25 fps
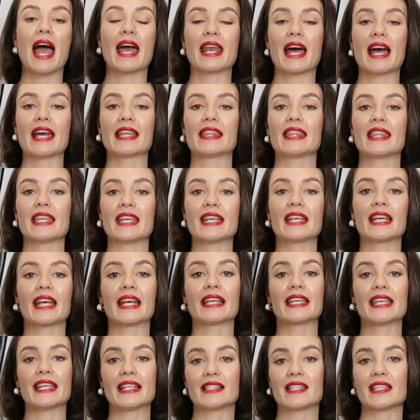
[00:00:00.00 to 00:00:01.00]
And I think
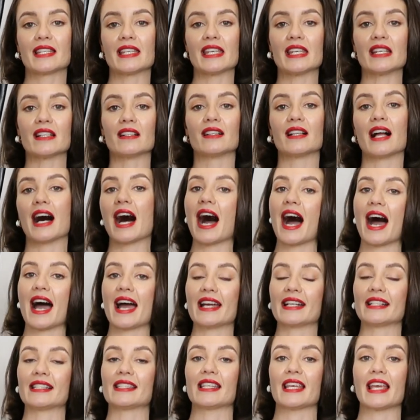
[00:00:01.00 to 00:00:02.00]
a kitten heel
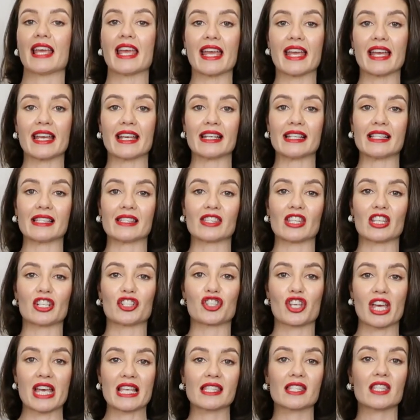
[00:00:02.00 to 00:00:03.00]
height is
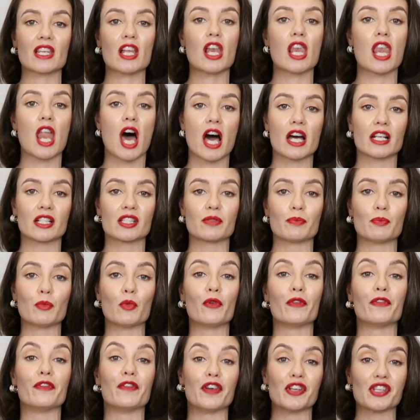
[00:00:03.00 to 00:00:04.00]
just a lot
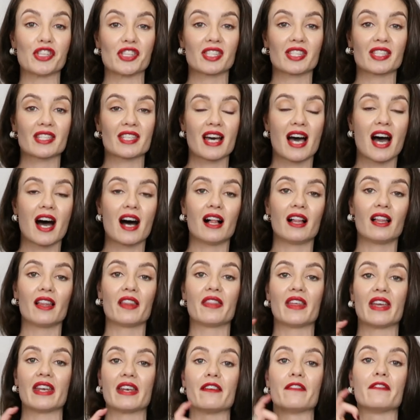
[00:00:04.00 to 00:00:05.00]
more
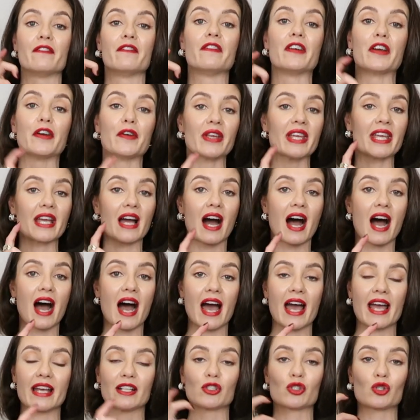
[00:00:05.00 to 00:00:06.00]
versatile than a very
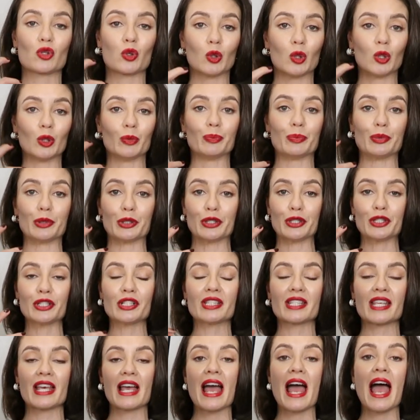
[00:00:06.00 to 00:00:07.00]
high tall
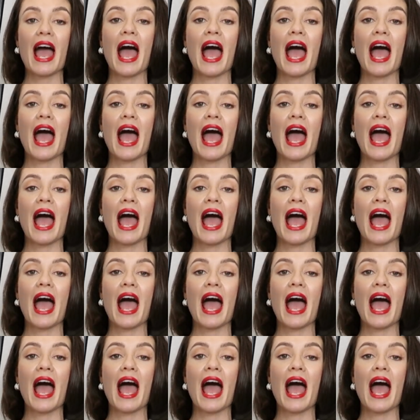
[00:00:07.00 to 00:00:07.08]
boot.